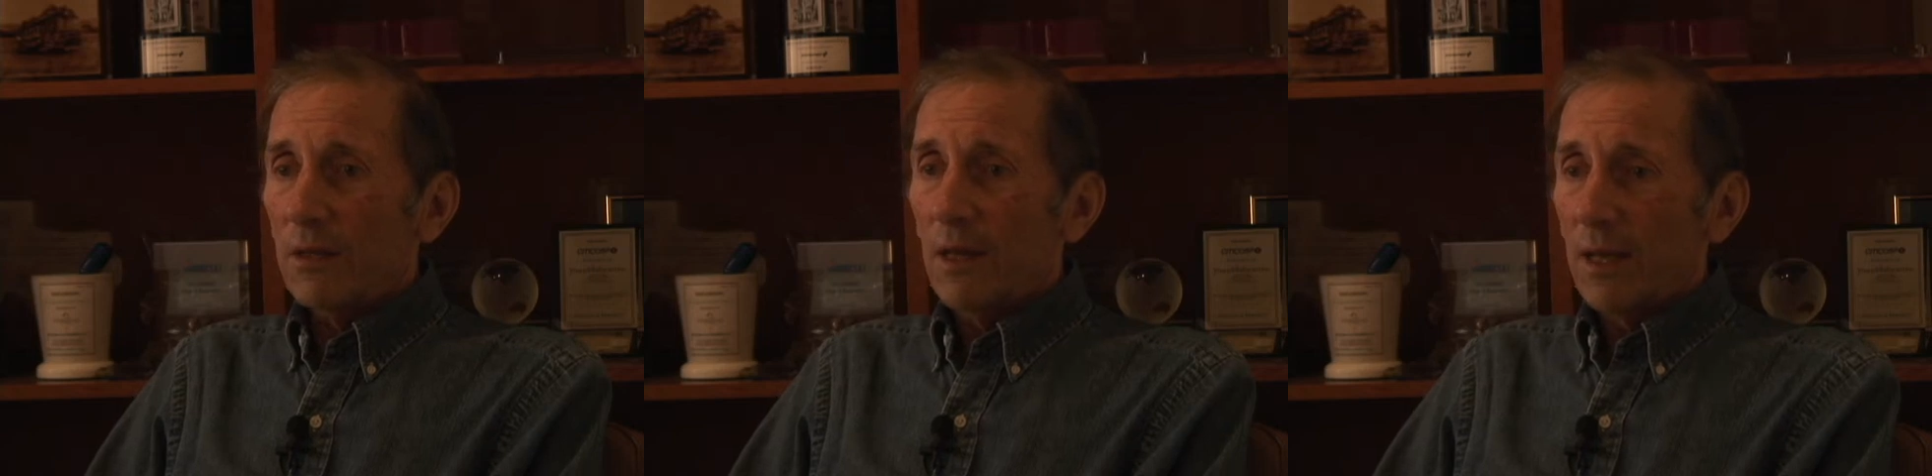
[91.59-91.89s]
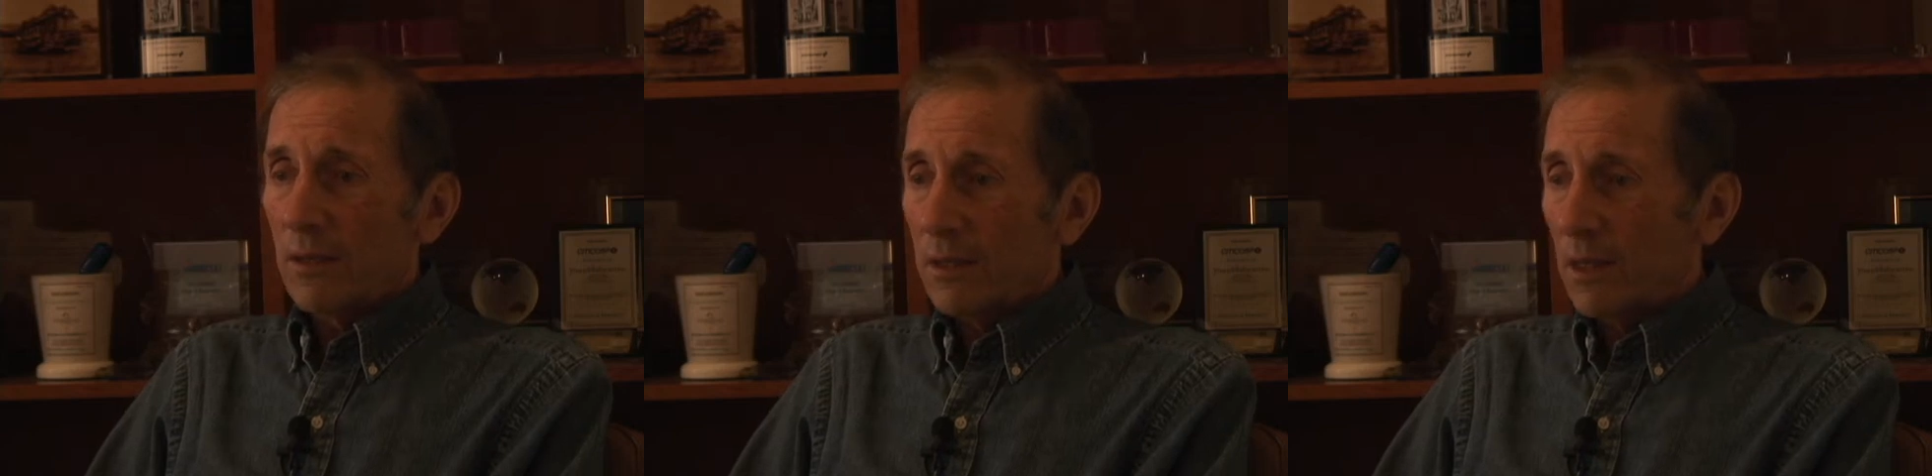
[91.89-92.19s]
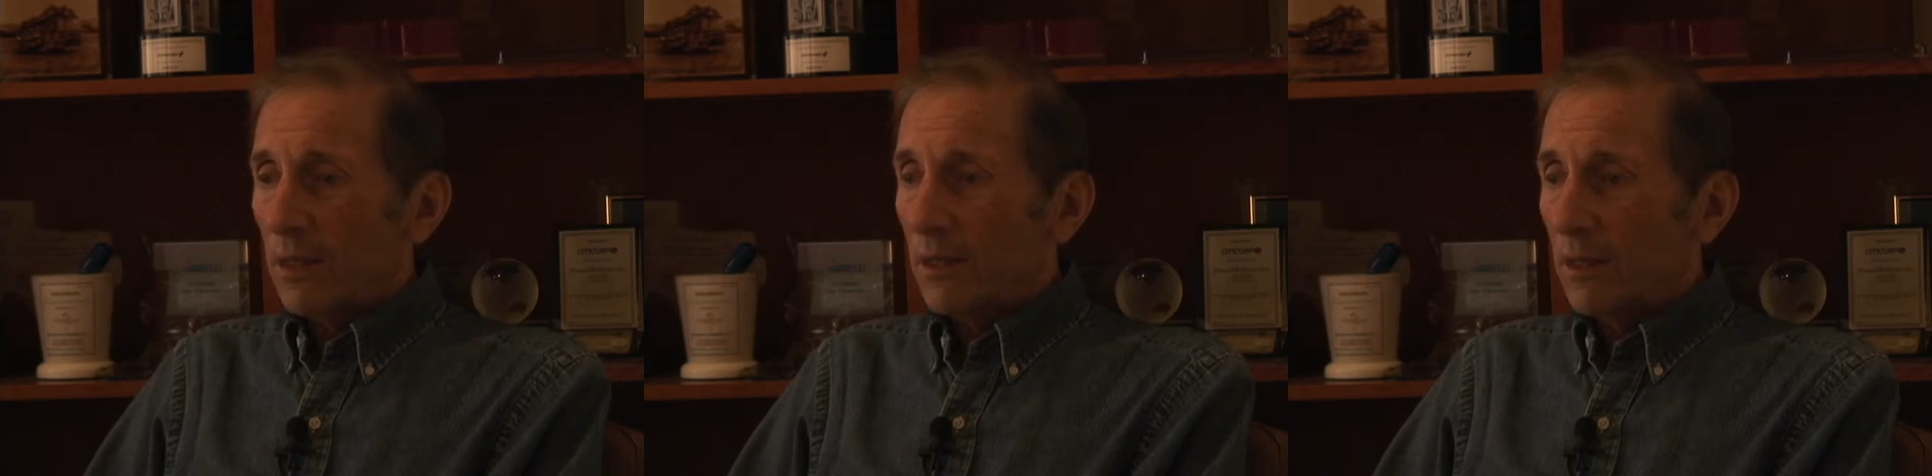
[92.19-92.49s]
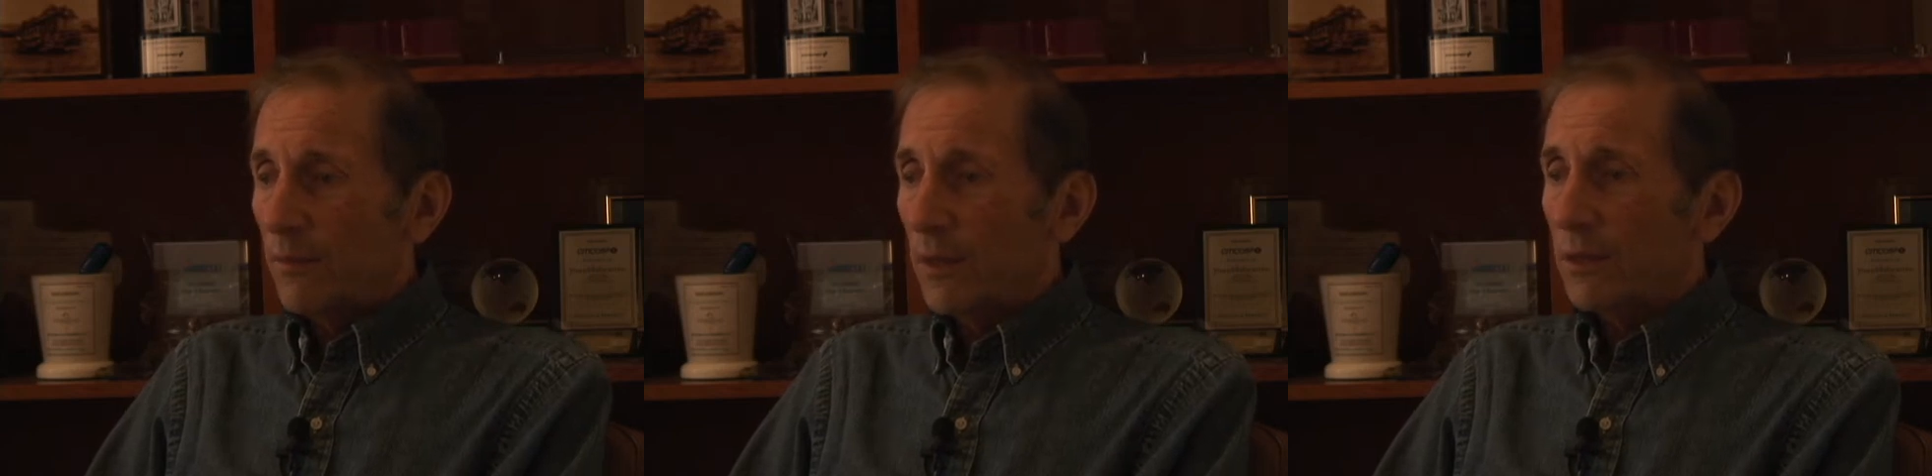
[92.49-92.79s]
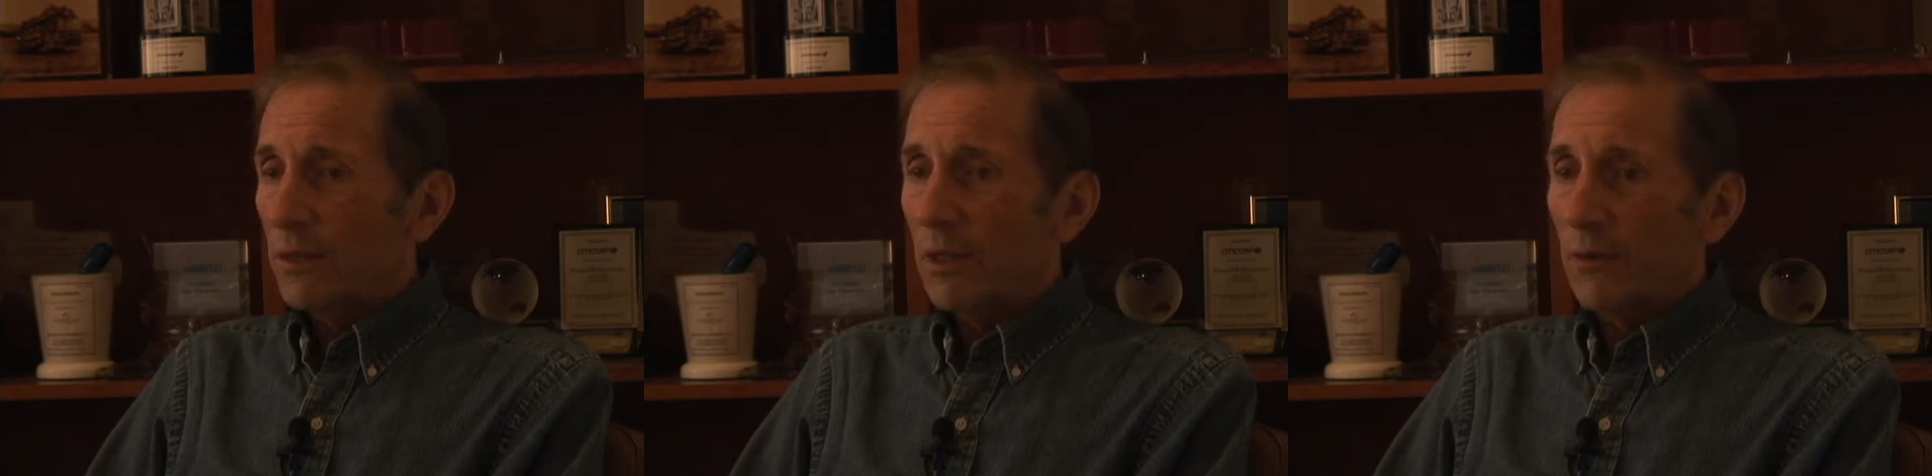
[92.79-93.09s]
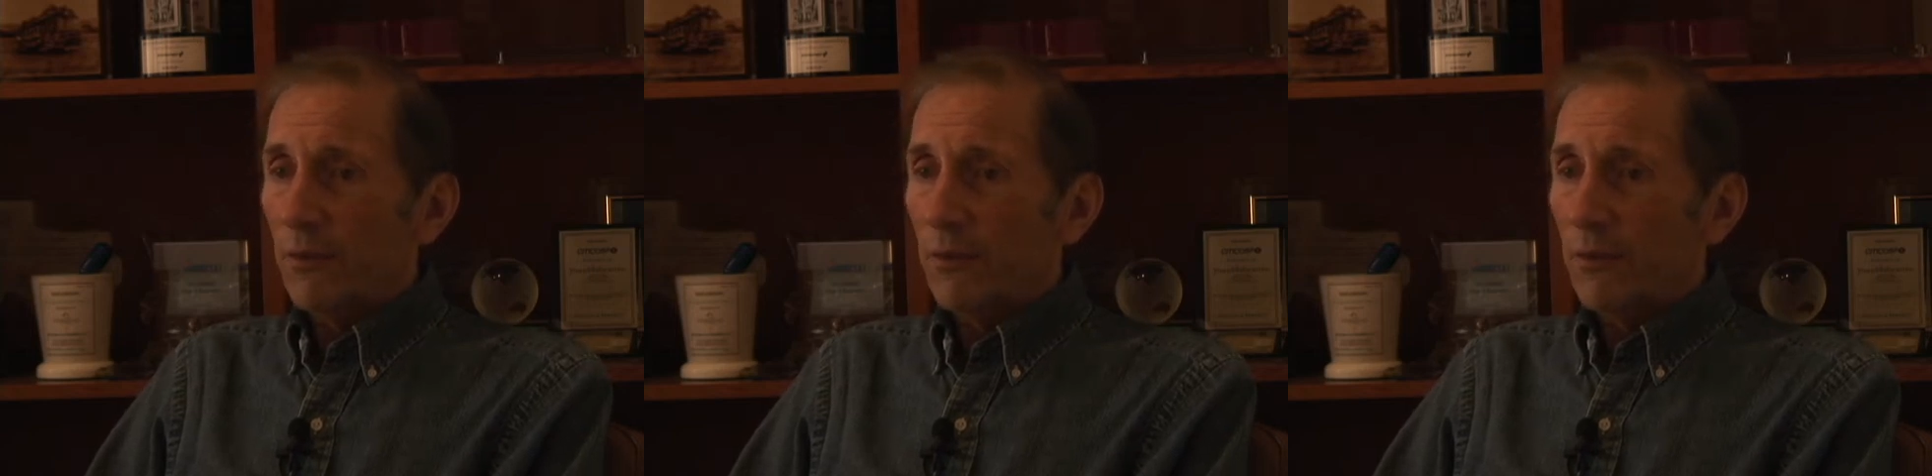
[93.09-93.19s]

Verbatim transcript: And as I say, the the business had